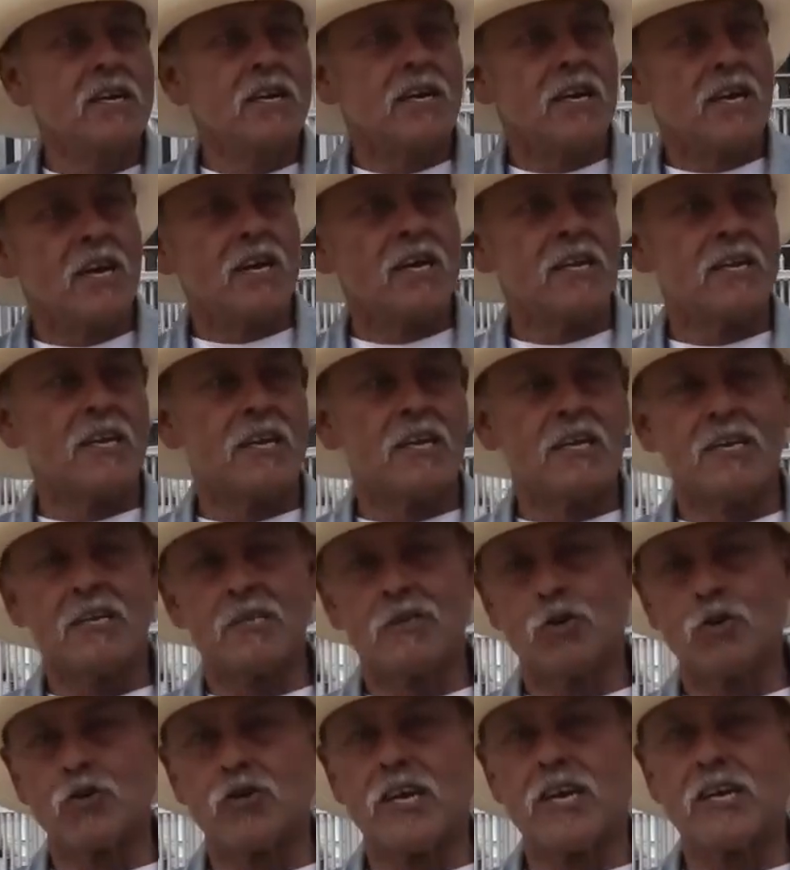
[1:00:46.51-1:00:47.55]
and uh,
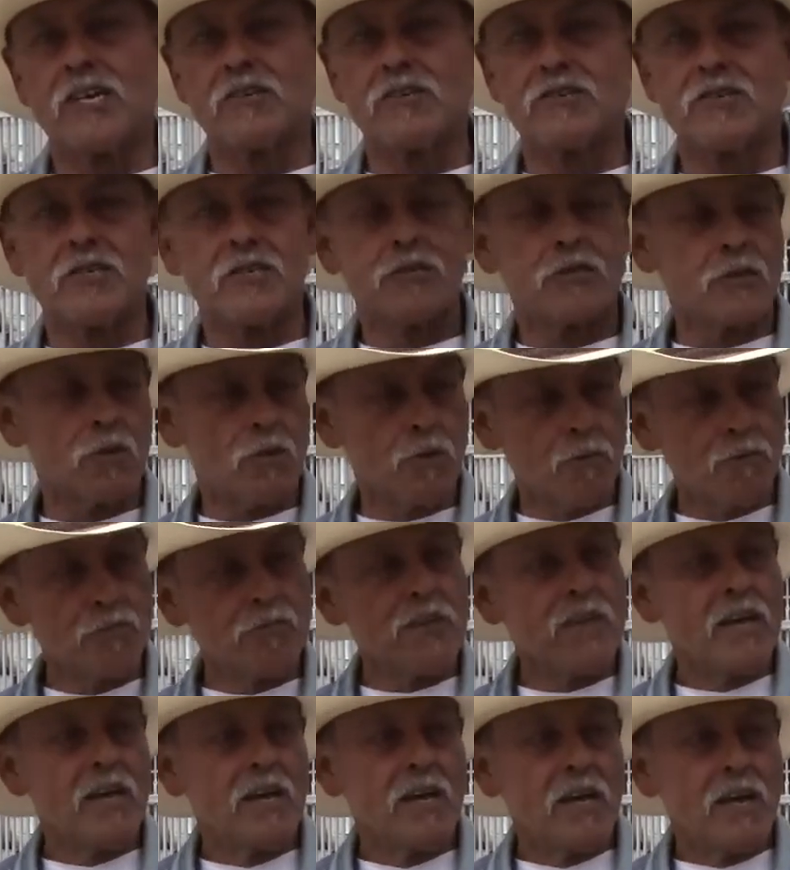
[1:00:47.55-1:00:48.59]
Duke Energy. So
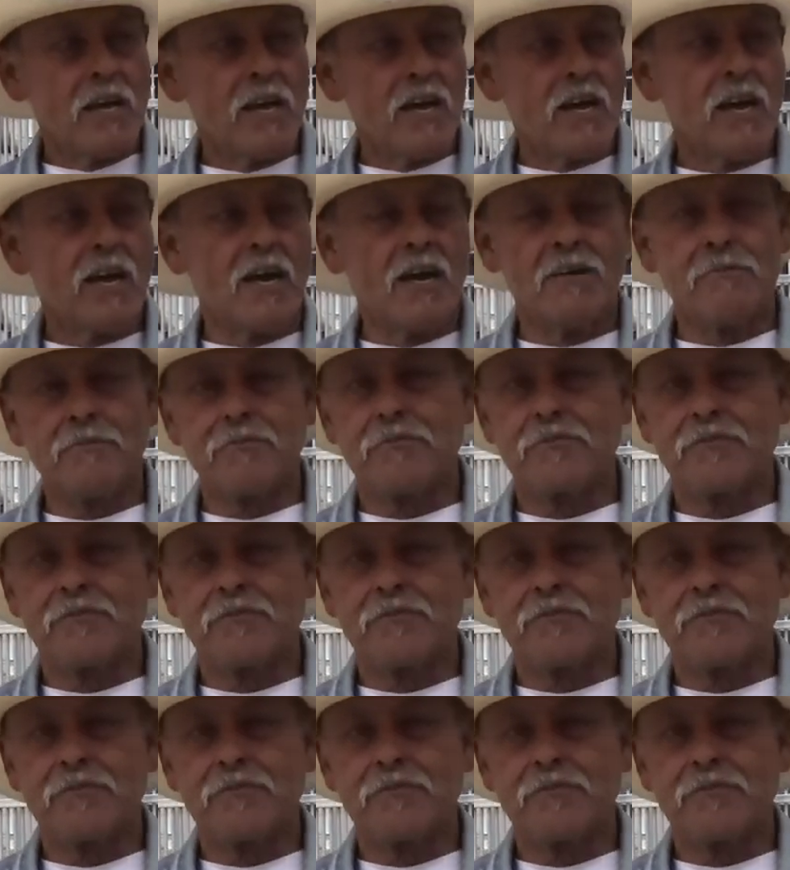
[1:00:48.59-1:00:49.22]
um,